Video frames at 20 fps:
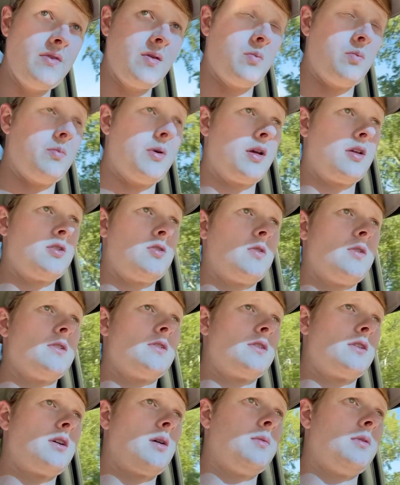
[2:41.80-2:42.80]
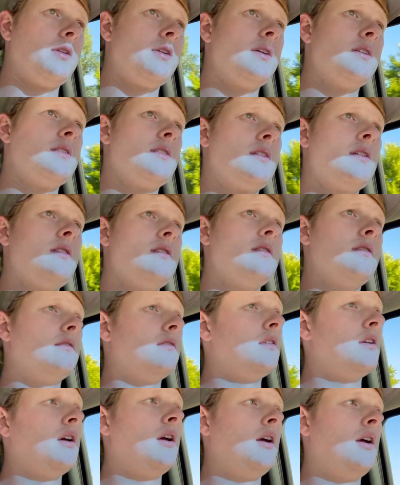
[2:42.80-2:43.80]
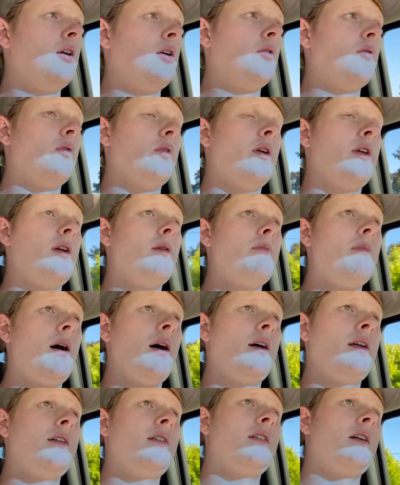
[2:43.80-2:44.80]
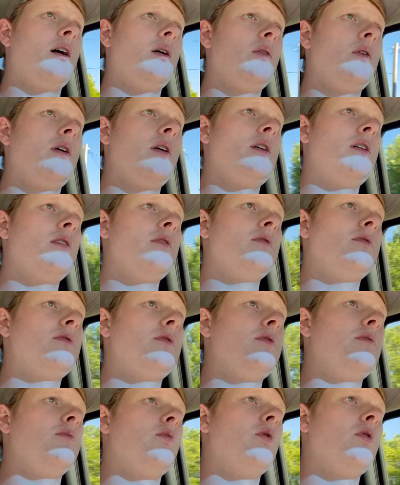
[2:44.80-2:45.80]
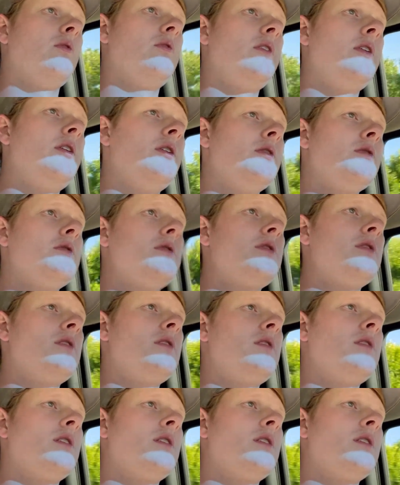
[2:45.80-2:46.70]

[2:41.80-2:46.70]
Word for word: make a choice in a couple of days here. If we end up buying it, I will have more videos to